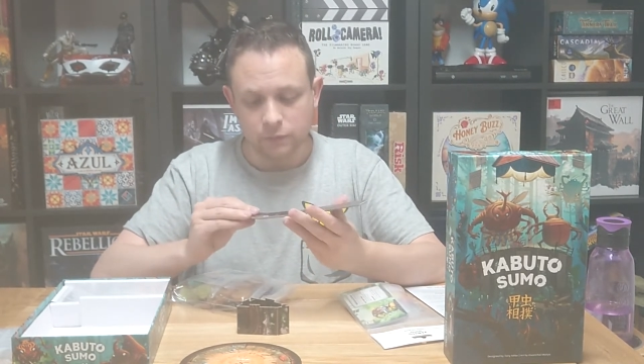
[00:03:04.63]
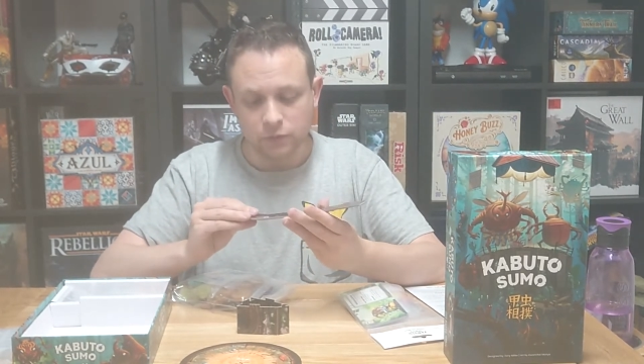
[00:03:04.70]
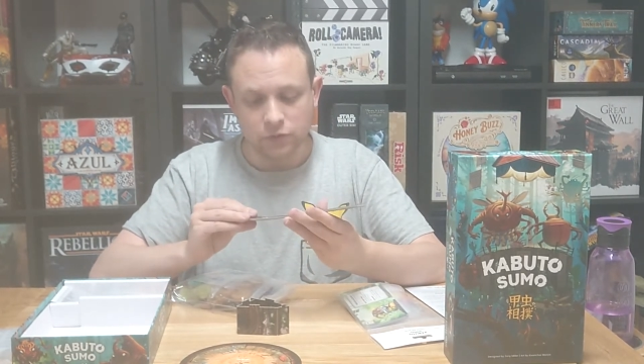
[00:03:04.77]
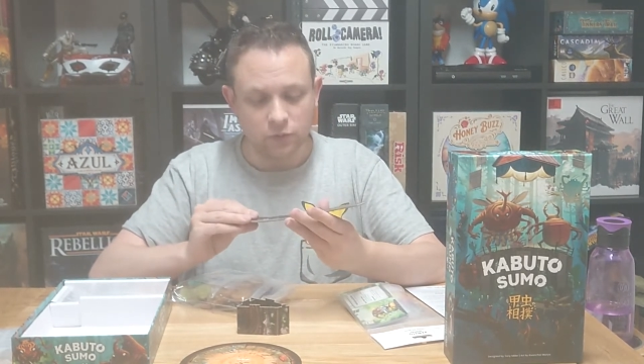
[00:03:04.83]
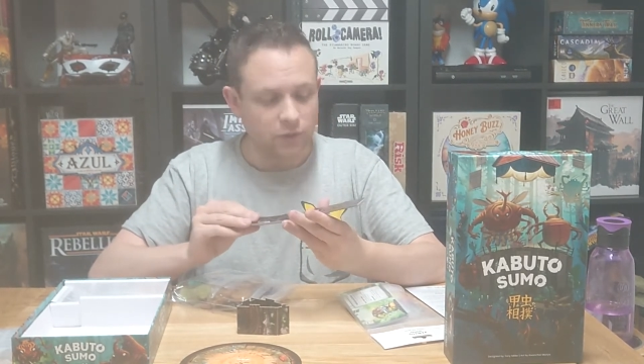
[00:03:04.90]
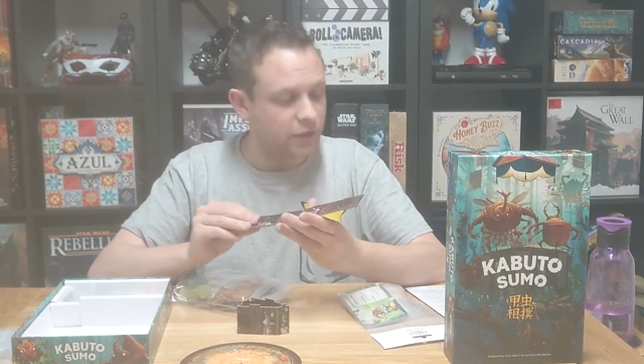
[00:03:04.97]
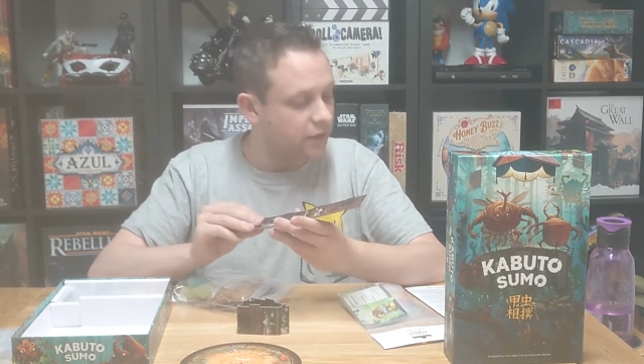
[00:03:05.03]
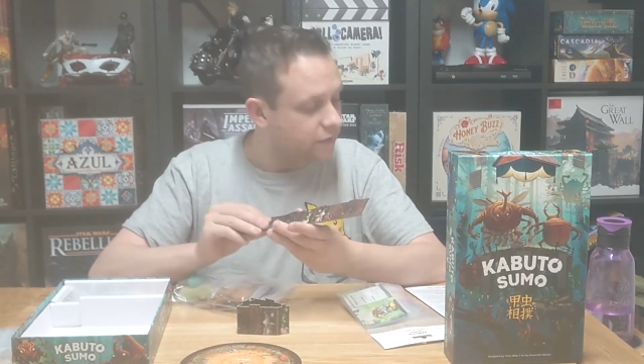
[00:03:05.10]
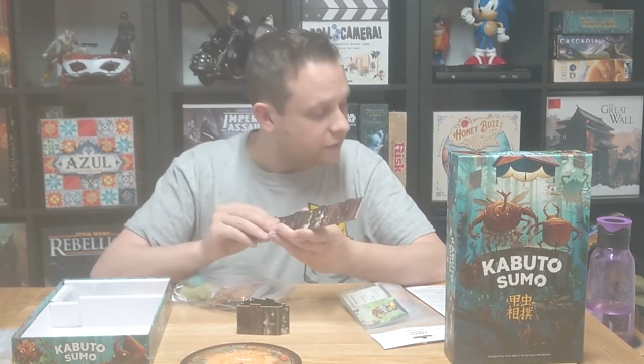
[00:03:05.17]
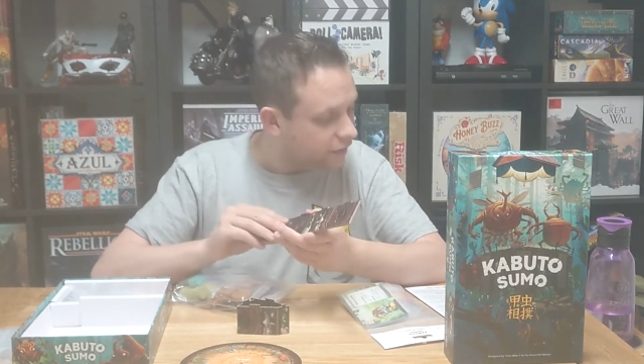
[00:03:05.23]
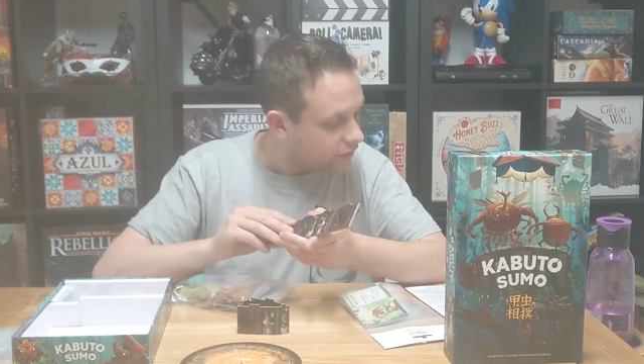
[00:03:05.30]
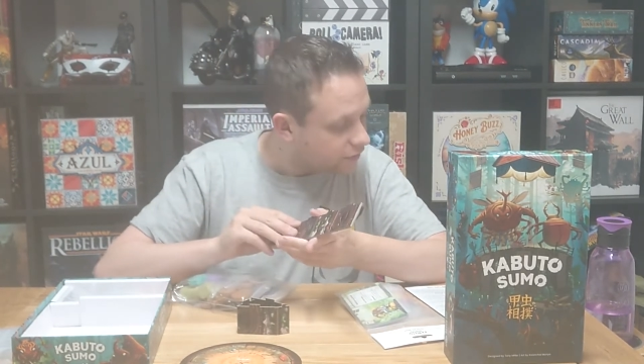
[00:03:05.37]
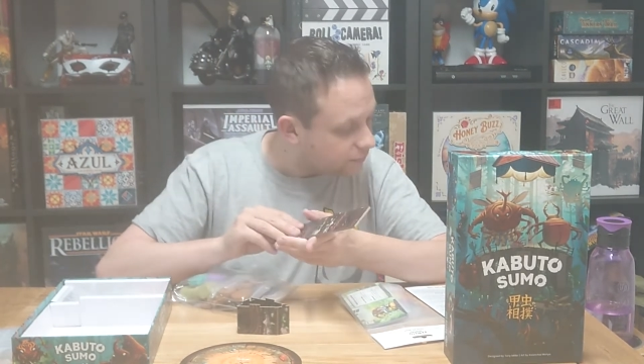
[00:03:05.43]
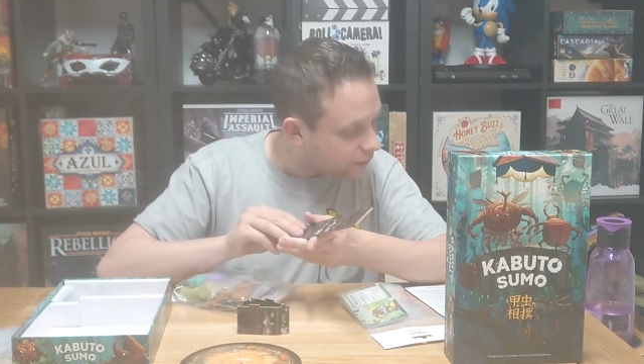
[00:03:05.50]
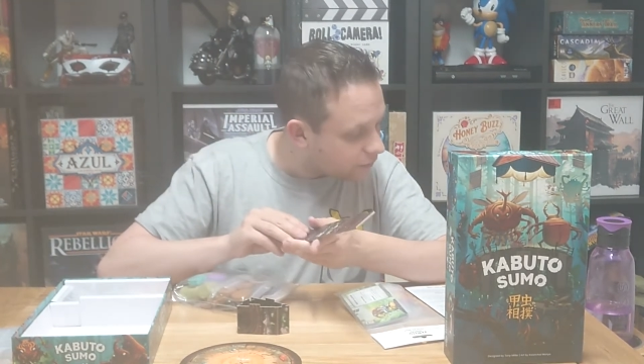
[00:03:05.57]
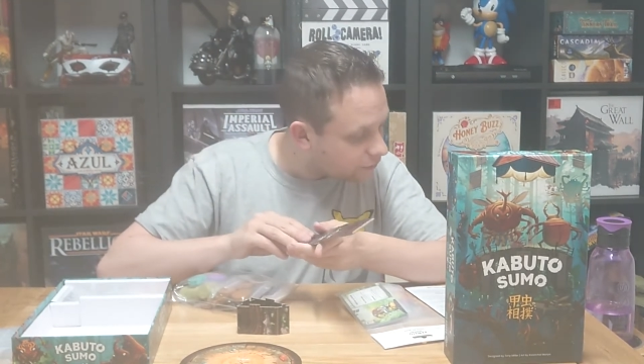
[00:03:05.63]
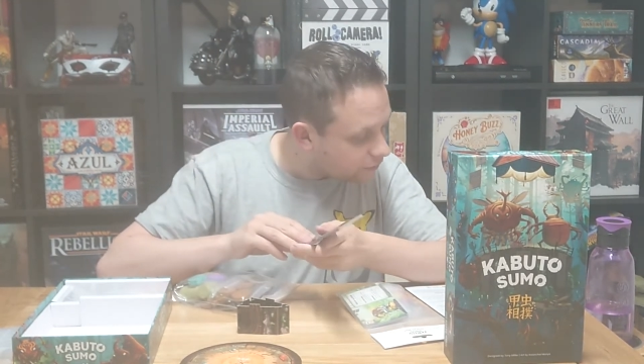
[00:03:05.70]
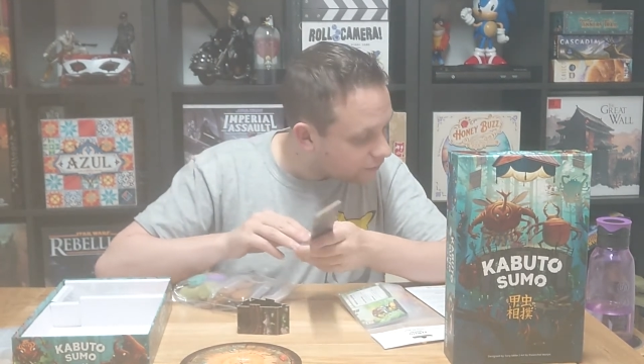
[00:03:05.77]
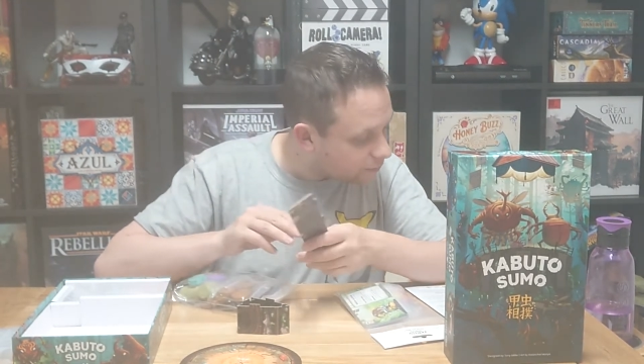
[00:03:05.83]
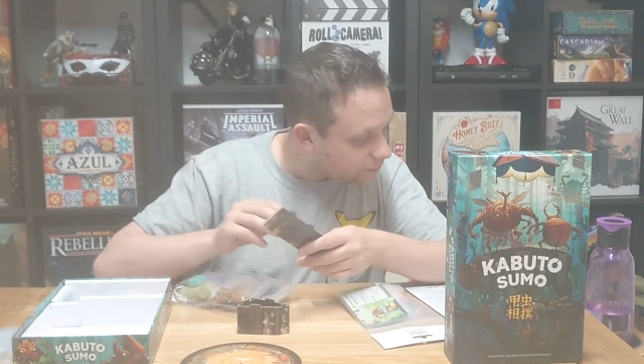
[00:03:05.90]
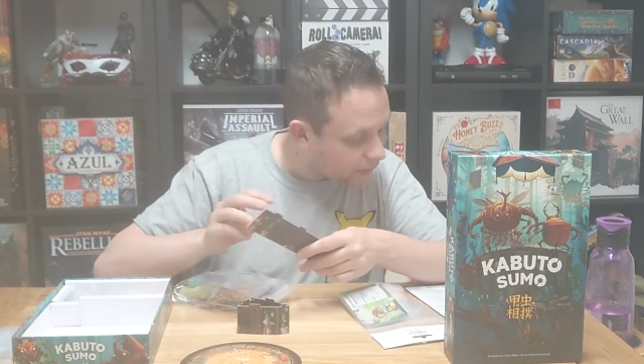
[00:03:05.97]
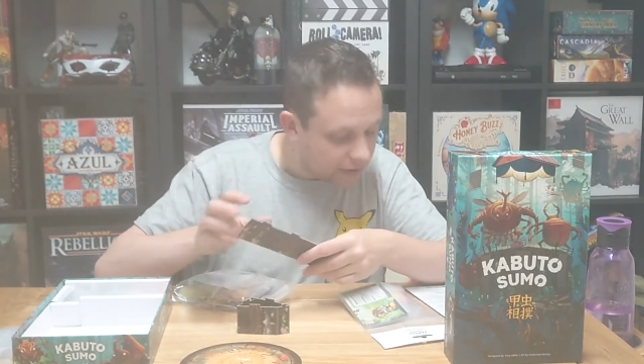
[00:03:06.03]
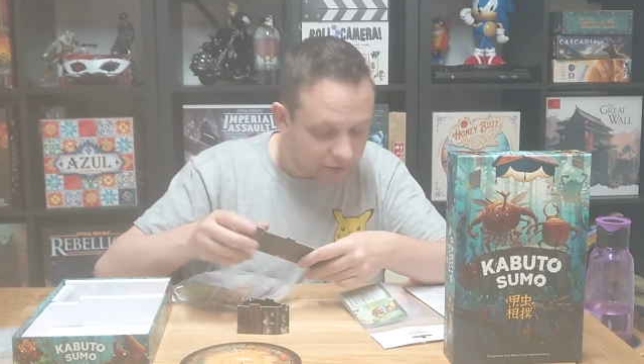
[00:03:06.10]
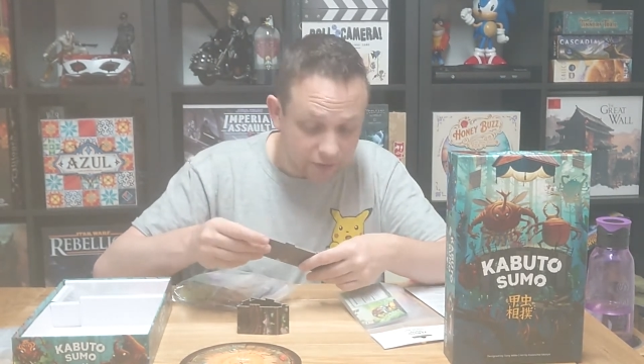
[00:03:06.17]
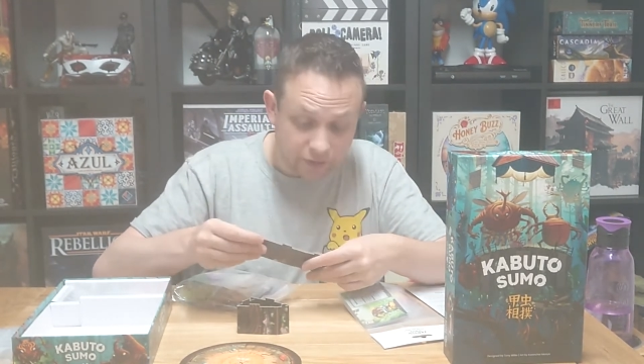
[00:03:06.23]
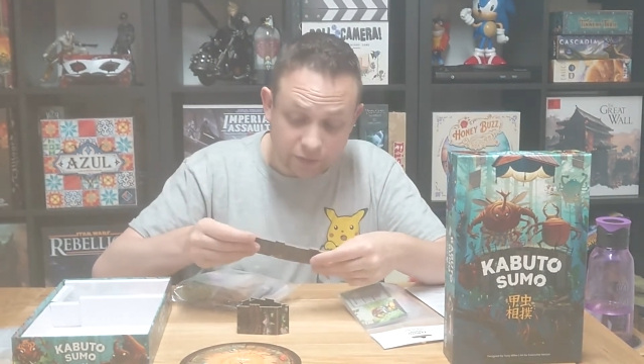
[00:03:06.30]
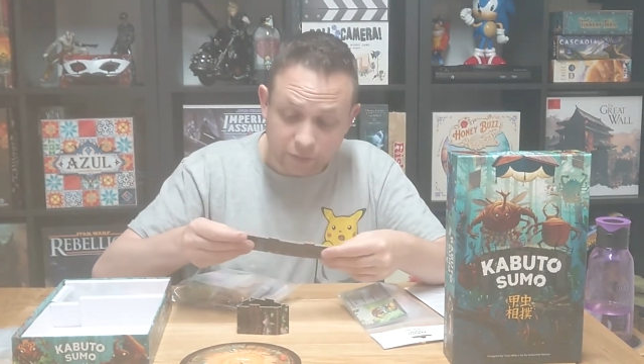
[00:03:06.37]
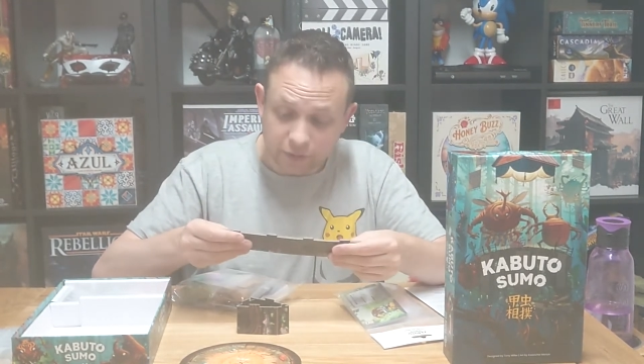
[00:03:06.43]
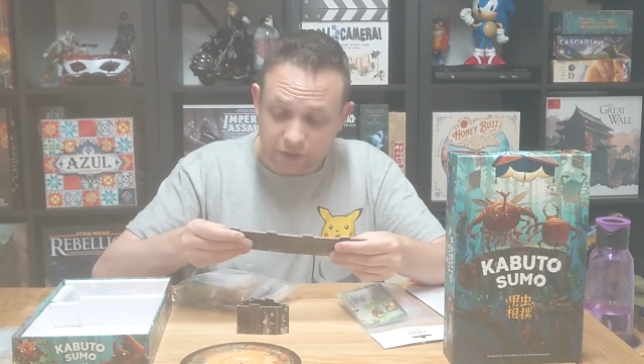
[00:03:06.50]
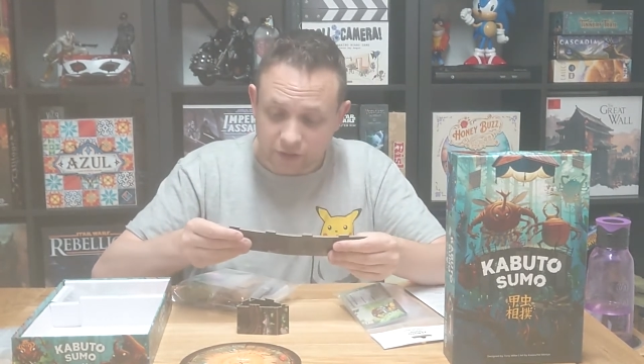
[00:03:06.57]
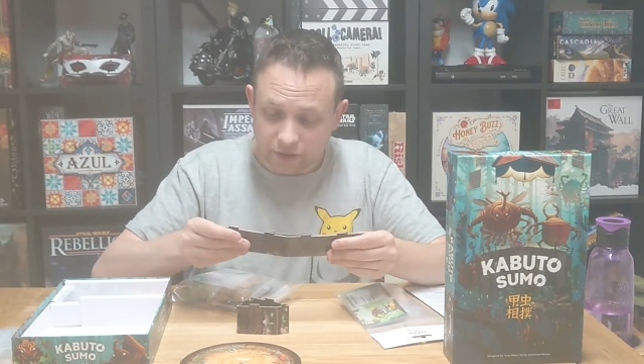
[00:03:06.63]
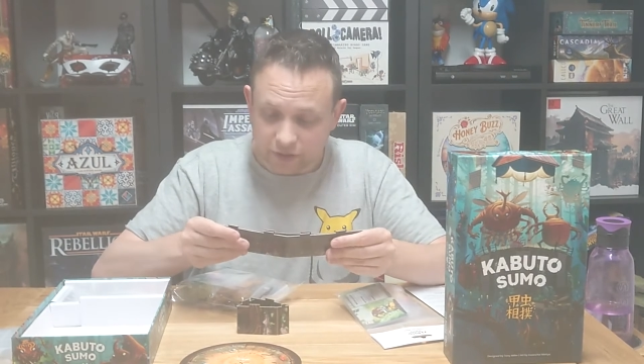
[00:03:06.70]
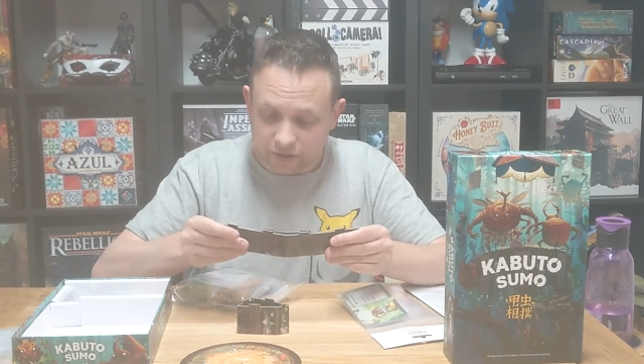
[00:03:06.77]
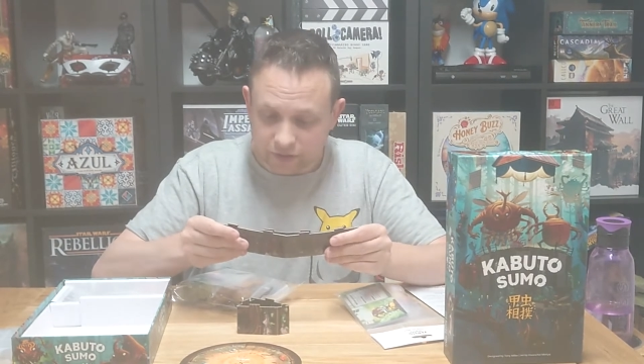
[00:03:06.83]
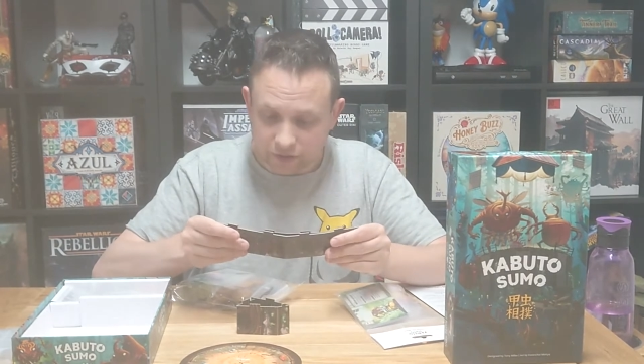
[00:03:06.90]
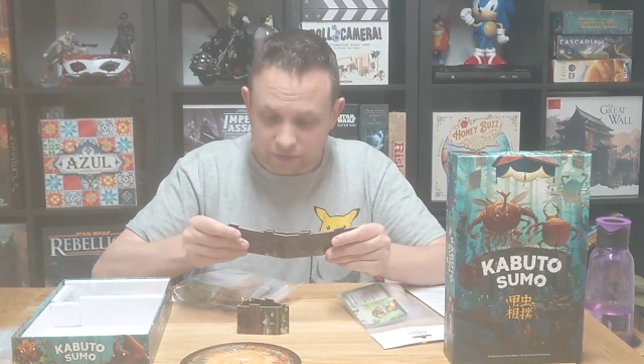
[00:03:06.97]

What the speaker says: Which way is that supposed to bend, do we think?